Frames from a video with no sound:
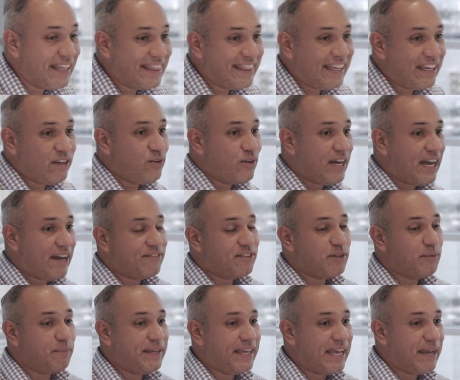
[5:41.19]
then you have to
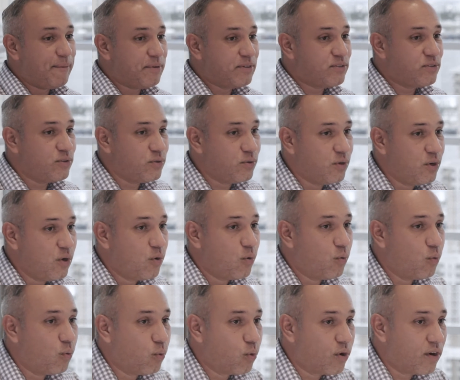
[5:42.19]
be able to
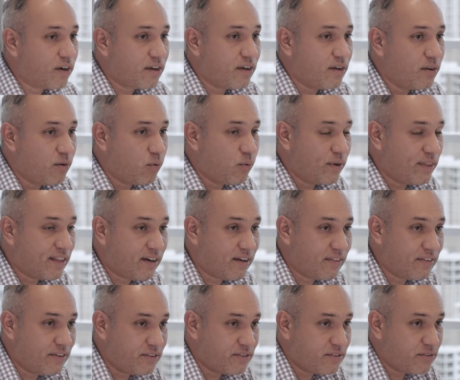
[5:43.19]
work with
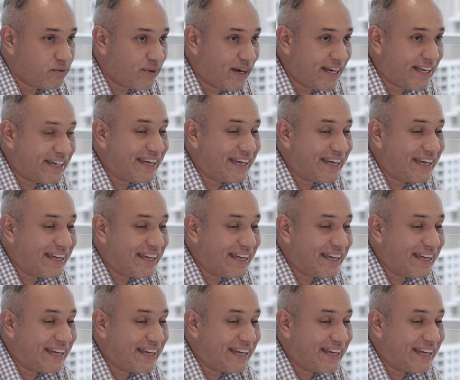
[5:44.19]
others, right?